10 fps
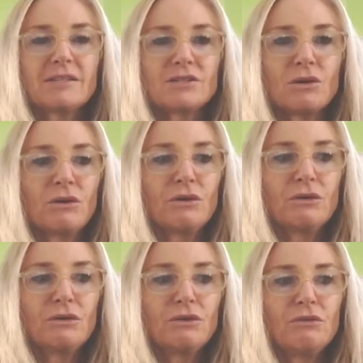So
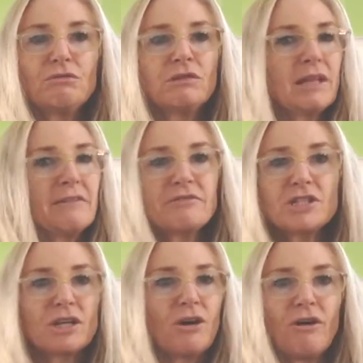you're
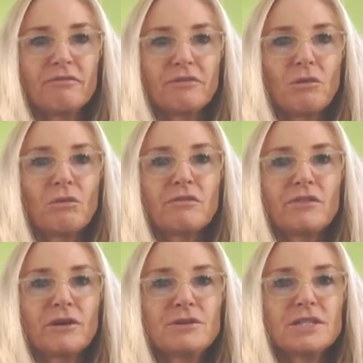leveraging off all of
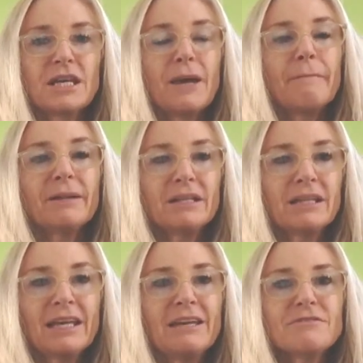those
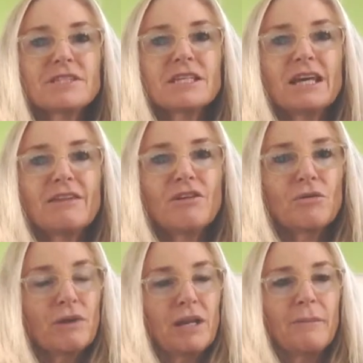beliefs that are
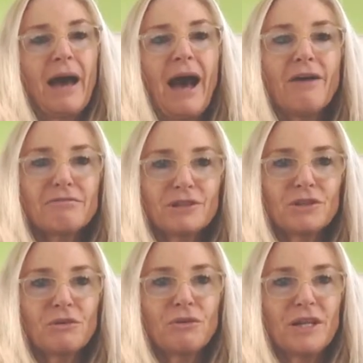really powerful
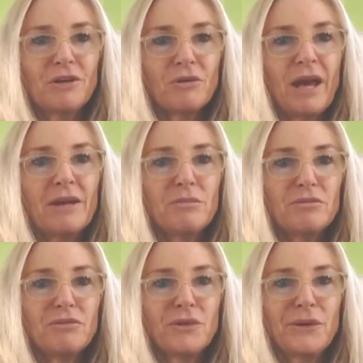and already created
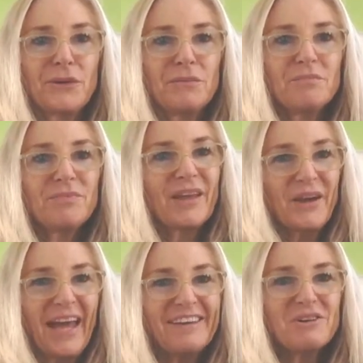before you.
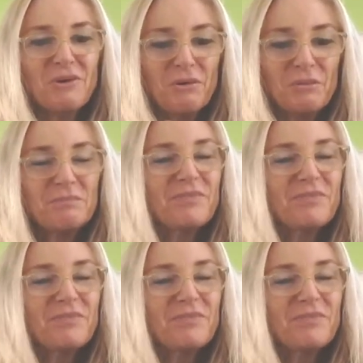Okay, cool.